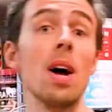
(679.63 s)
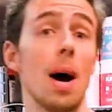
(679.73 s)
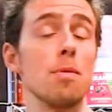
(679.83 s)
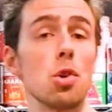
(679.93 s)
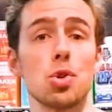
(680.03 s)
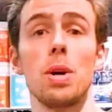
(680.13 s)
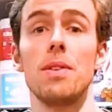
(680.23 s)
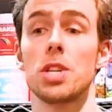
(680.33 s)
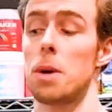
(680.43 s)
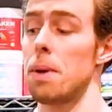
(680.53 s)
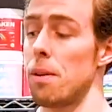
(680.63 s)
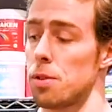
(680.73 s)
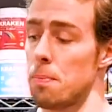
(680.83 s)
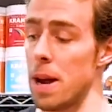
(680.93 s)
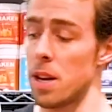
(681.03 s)
I'm not sure if he's going to be able
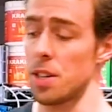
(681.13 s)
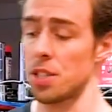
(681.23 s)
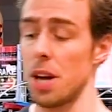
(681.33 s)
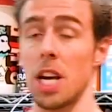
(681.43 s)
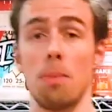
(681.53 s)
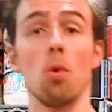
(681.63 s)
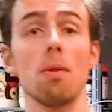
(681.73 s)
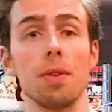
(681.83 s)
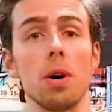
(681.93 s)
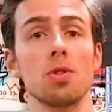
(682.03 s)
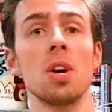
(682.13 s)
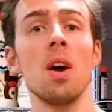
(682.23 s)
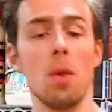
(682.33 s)
to make us any more of those.